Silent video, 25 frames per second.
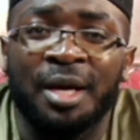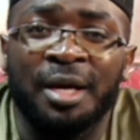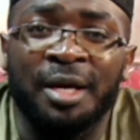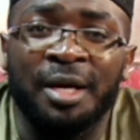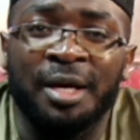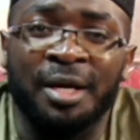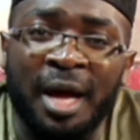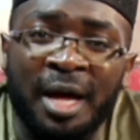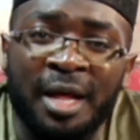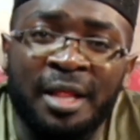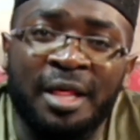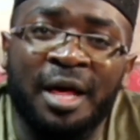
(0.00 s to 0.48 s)

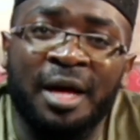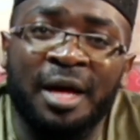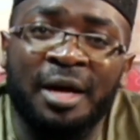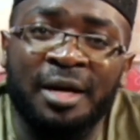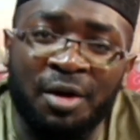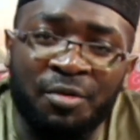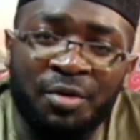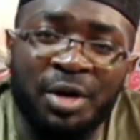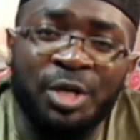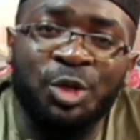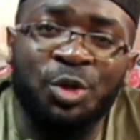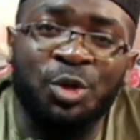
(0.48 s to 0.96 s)
in other
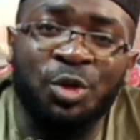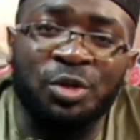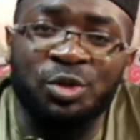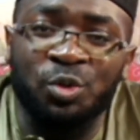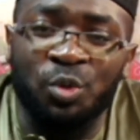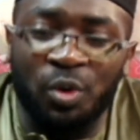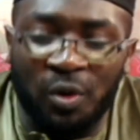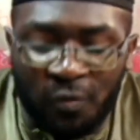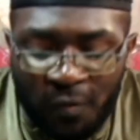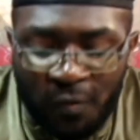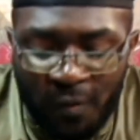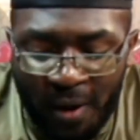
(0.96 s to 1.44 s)
narrations,
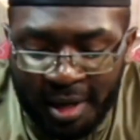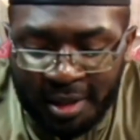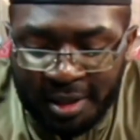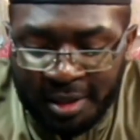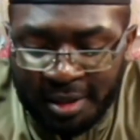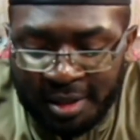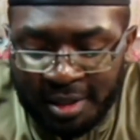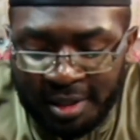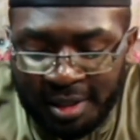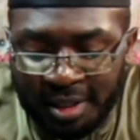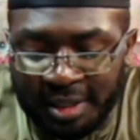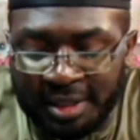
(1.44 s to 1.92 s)
you'll
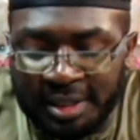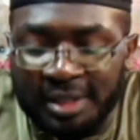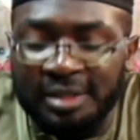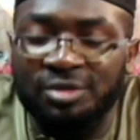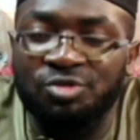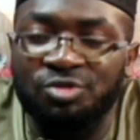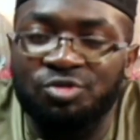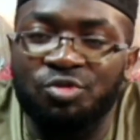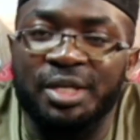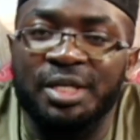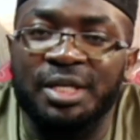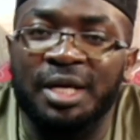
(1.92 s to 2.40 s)
find it
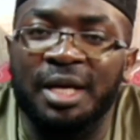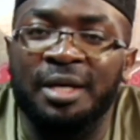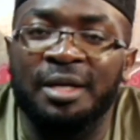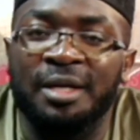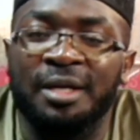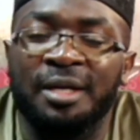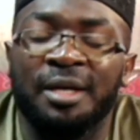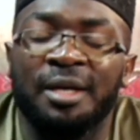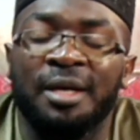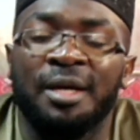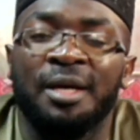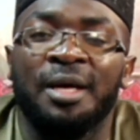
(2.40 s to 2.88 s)
is
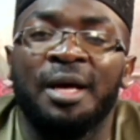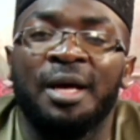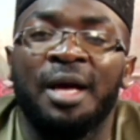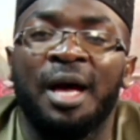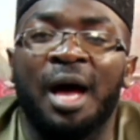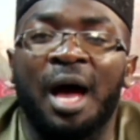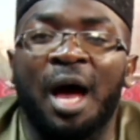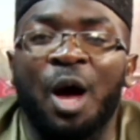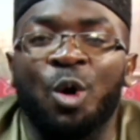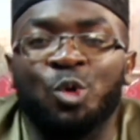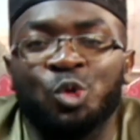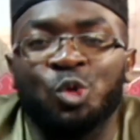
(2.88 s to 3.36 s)
written,
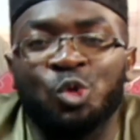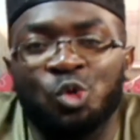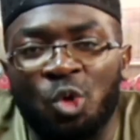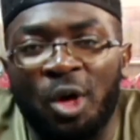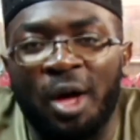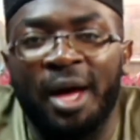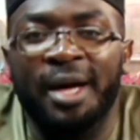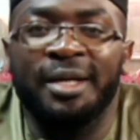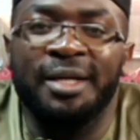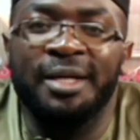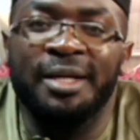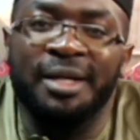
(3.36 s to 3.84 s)

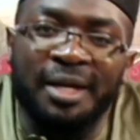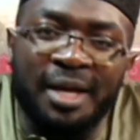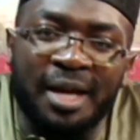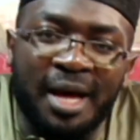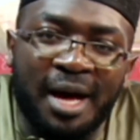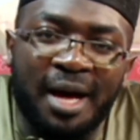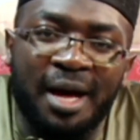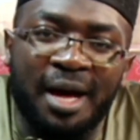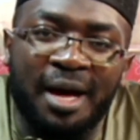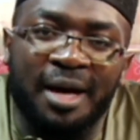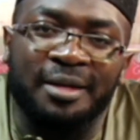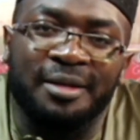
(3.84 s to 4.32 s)

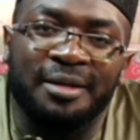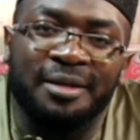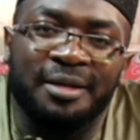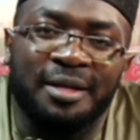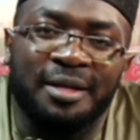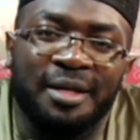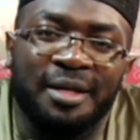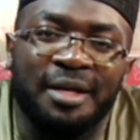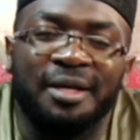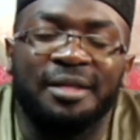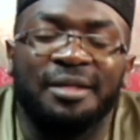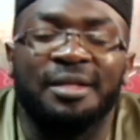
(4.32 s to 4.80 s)
Awswanillah,
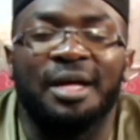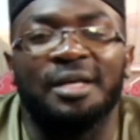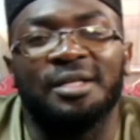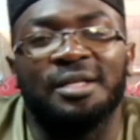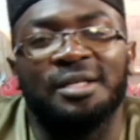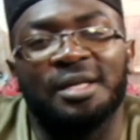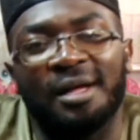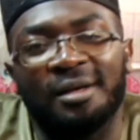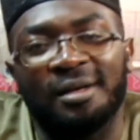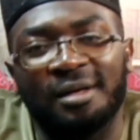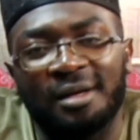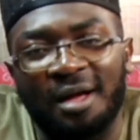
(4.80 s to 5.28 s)

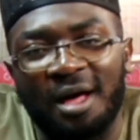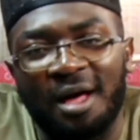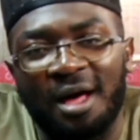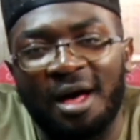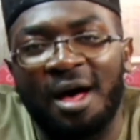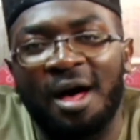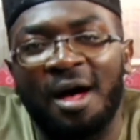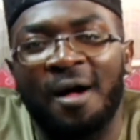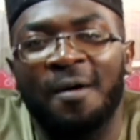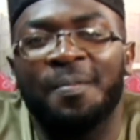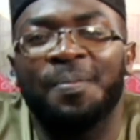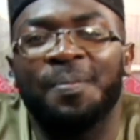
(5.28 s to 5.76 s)
that
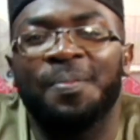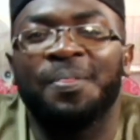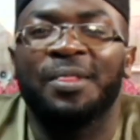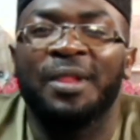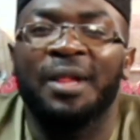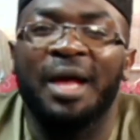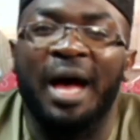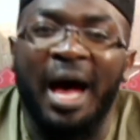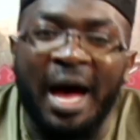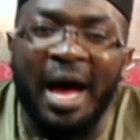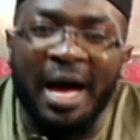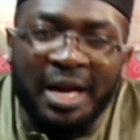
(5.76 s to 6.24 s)
Allah
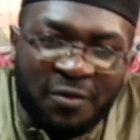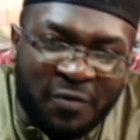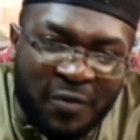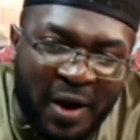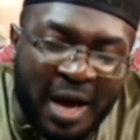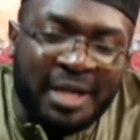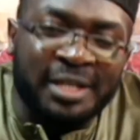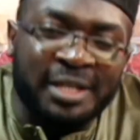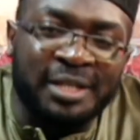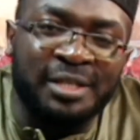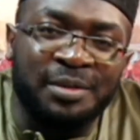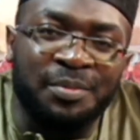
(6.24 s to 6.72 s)

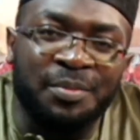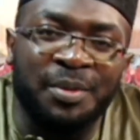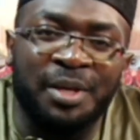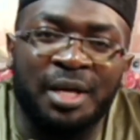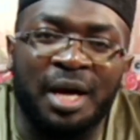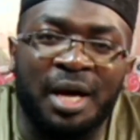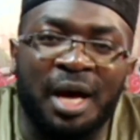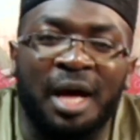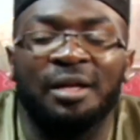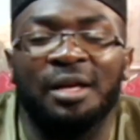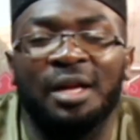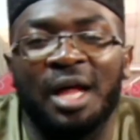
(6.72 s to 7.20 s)
advised
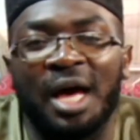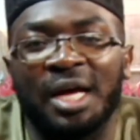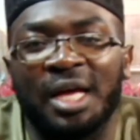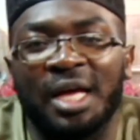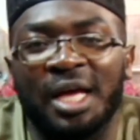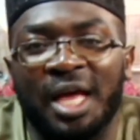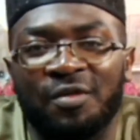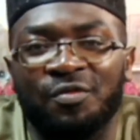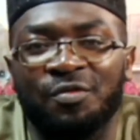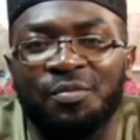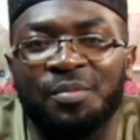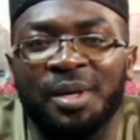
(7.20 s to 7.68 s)
me, Allah
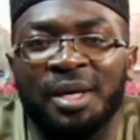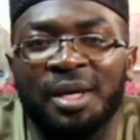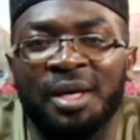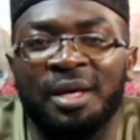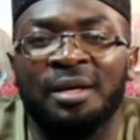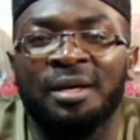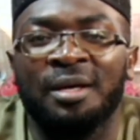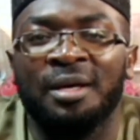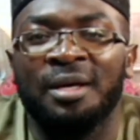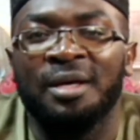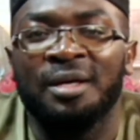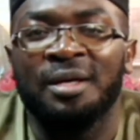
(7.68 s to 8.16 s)
gave
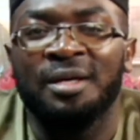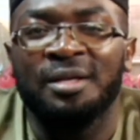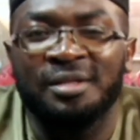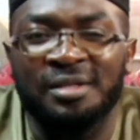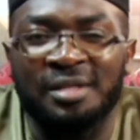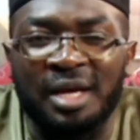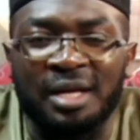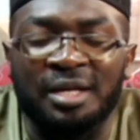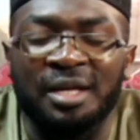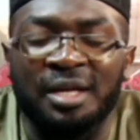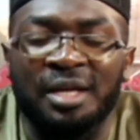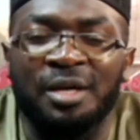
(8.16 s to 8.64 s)
me
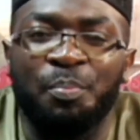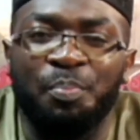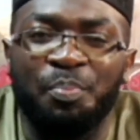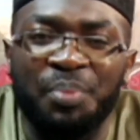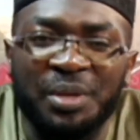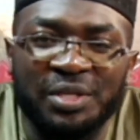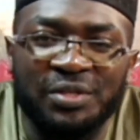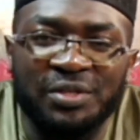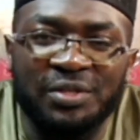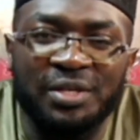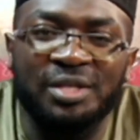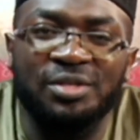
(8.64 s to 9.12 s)
certain
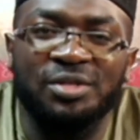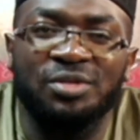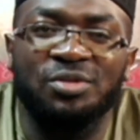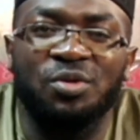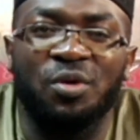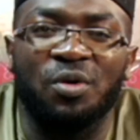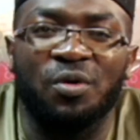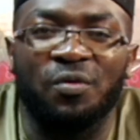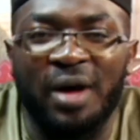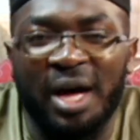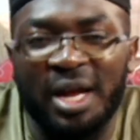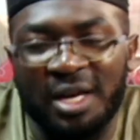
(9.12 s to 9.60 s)

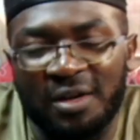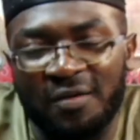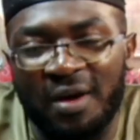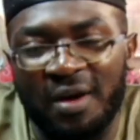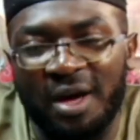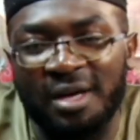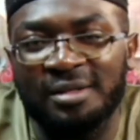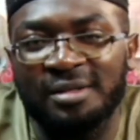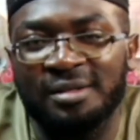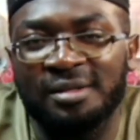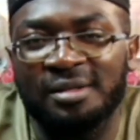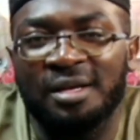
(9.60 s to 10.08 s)
pieces of
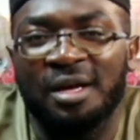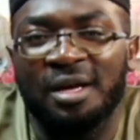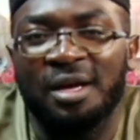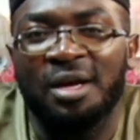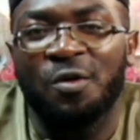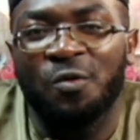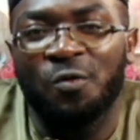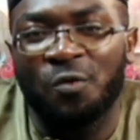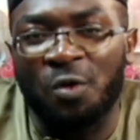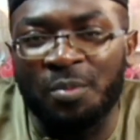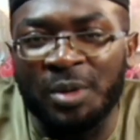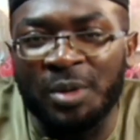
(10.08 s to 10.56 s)
advice
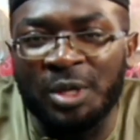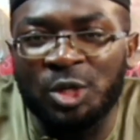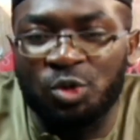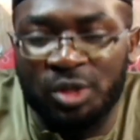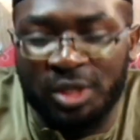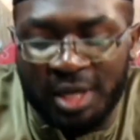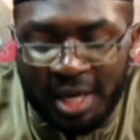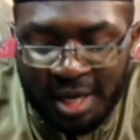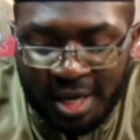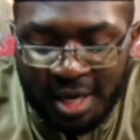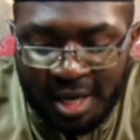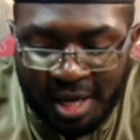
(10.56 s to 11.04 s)
for me to
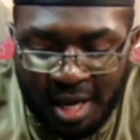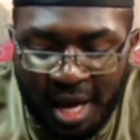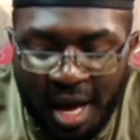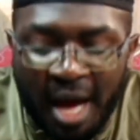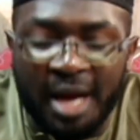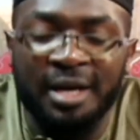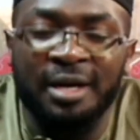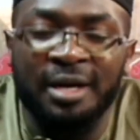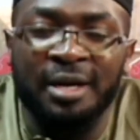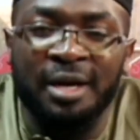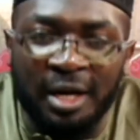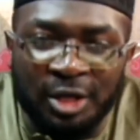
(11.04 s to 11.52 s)
take
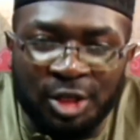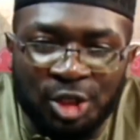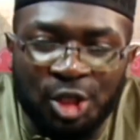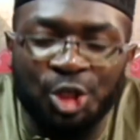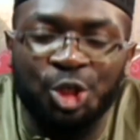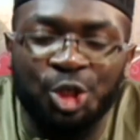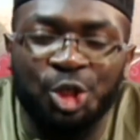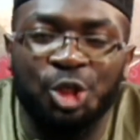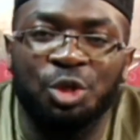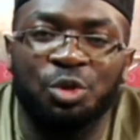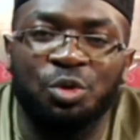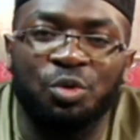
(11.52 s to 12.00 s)
and
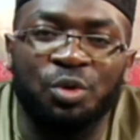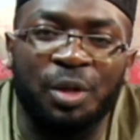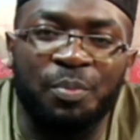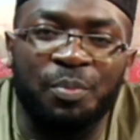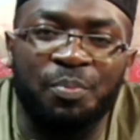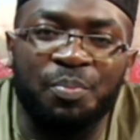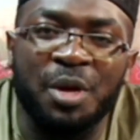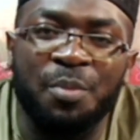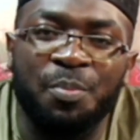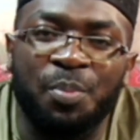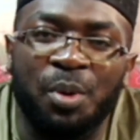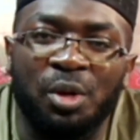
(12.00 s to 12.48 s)
teach to the
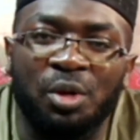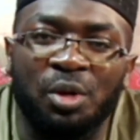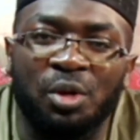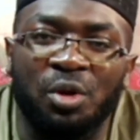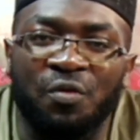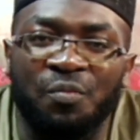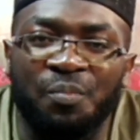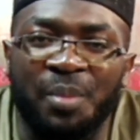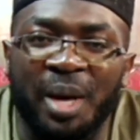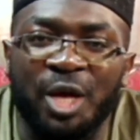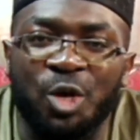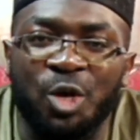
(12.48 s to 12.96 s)
people
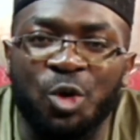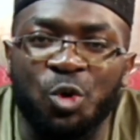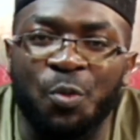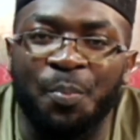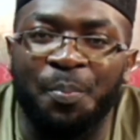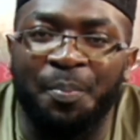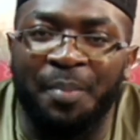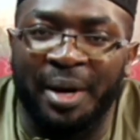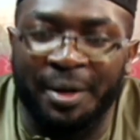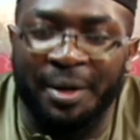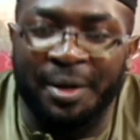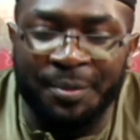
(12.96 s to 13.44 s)
of my
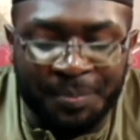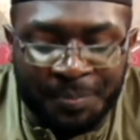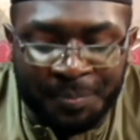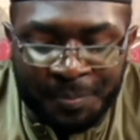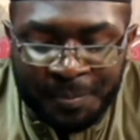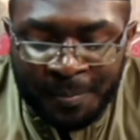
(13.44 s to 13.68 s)
ummah.